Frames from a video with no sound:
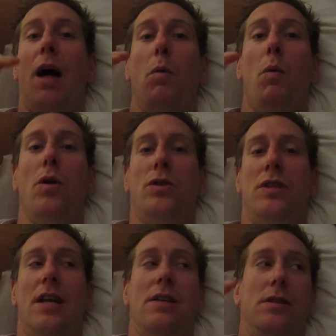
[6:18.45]
I'll
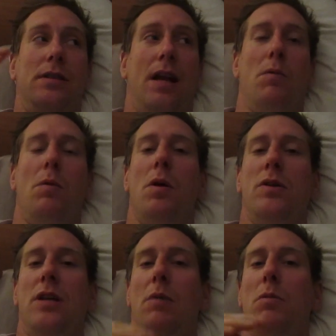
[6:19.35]
watch it. Zuzana will
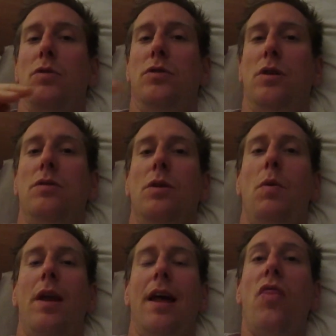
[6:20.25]
watch it and we'll choose a
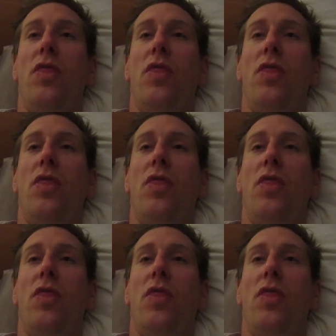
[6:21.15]
winner